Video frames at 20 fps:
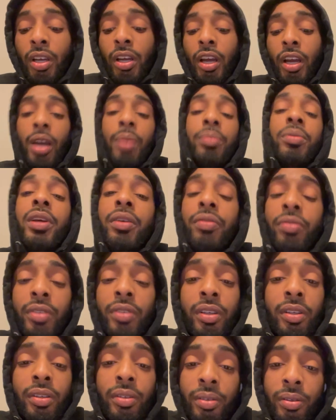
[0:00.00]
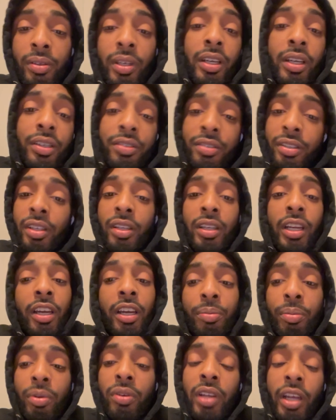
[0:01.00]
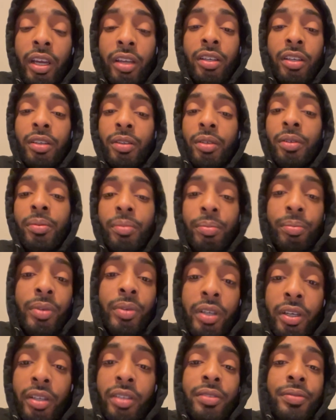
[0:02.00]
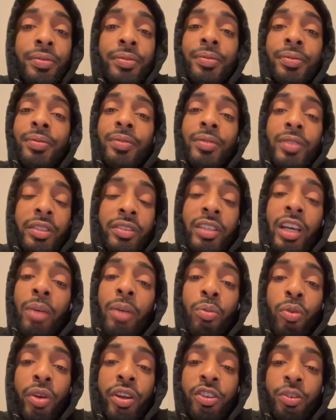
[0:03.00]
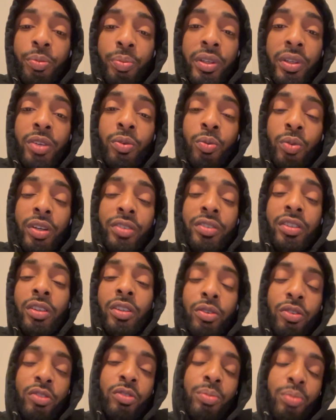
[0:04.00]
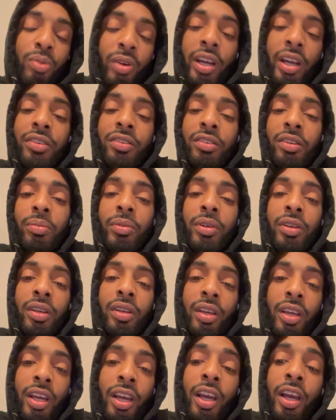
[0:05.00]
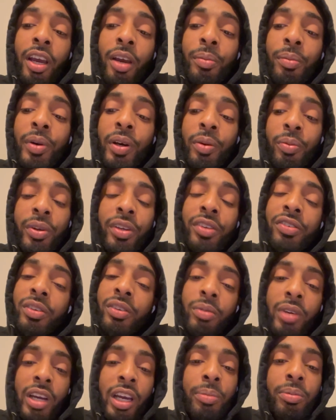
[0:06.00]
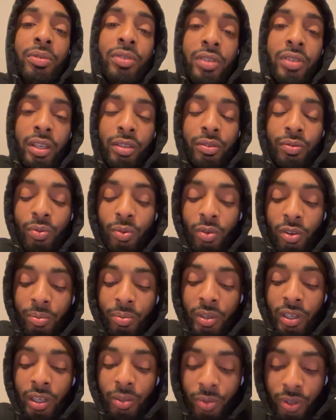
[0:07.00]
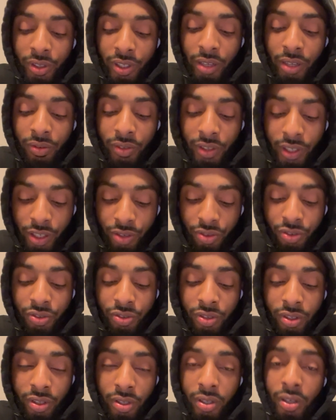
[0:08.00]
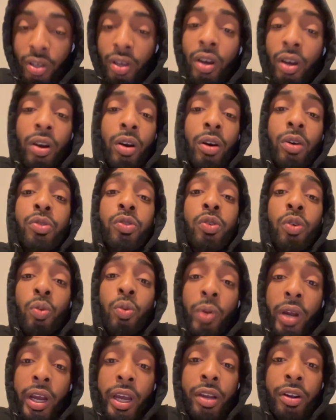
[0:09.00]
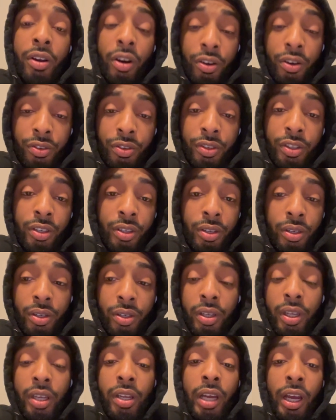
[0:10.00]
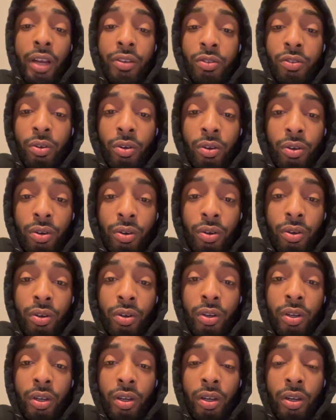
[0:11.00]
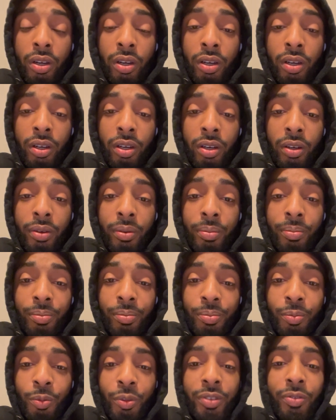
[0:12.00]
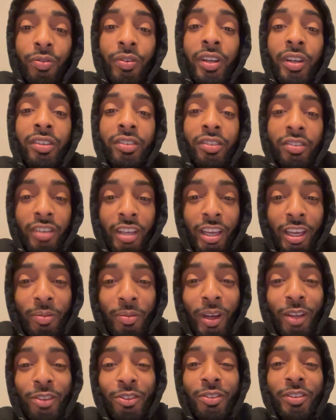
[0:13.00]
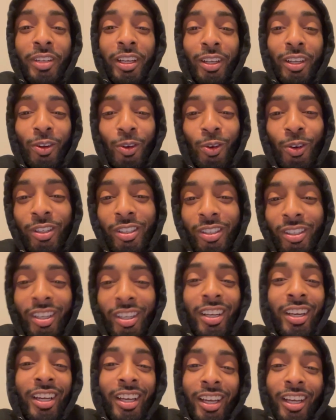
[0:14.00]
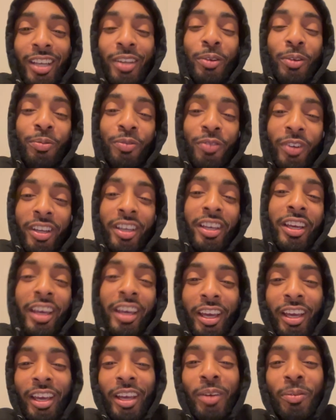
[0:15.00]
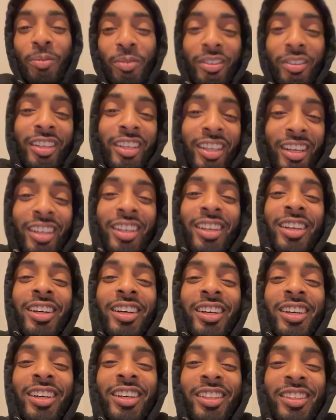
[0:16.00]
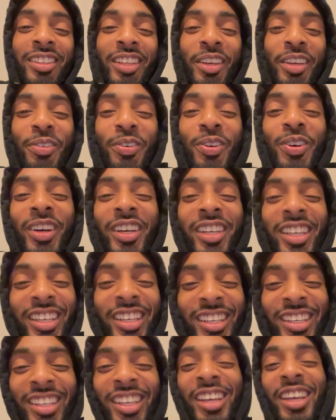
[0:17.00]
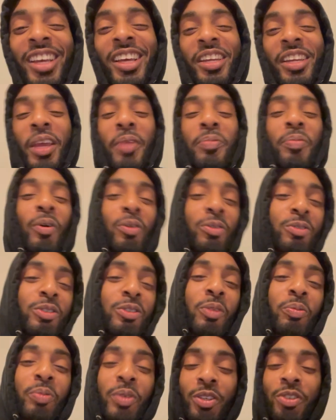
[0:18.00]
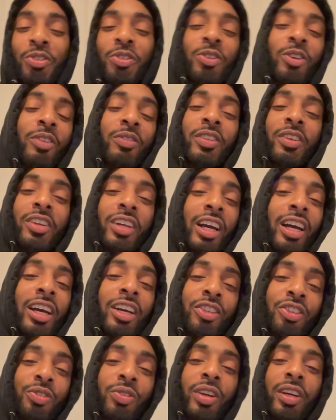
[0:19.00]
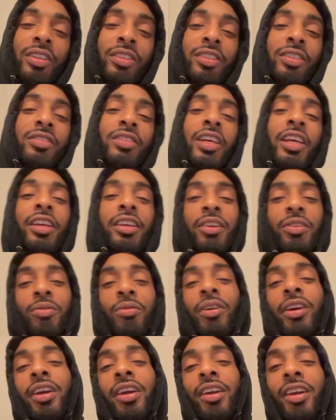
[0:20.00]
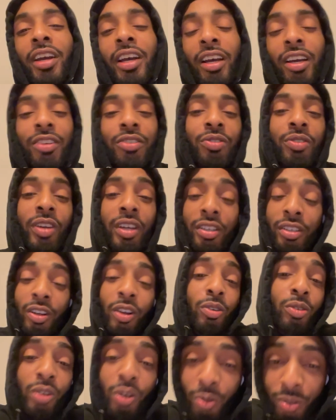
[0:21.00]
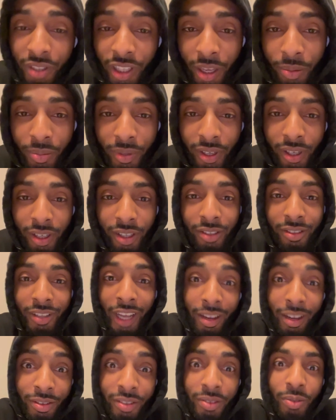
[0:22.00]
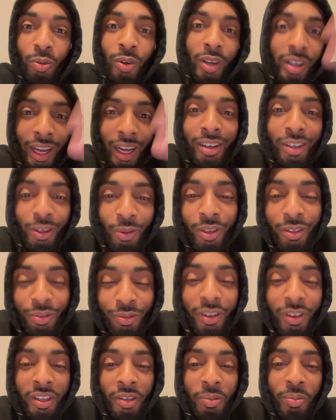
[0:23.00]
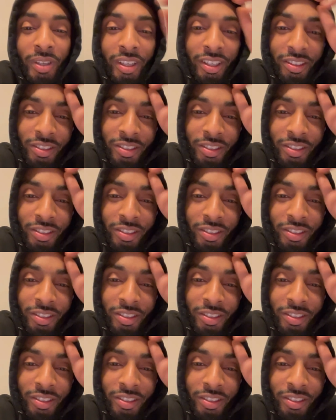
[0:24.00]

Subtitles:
I'm definitely, like I said, like Berlanga. But the Top Rank split was a little surprising to me. But we'll see what happens next for him, man. We're definitely interested. Also, Ryan Garcia and Oscar, what the fuck is his name? Oscar De La Hoya and them fucking abs. They posted a picture of the contract, the Tank and Ryan contract. Don't know what that means. I know what it fucking means.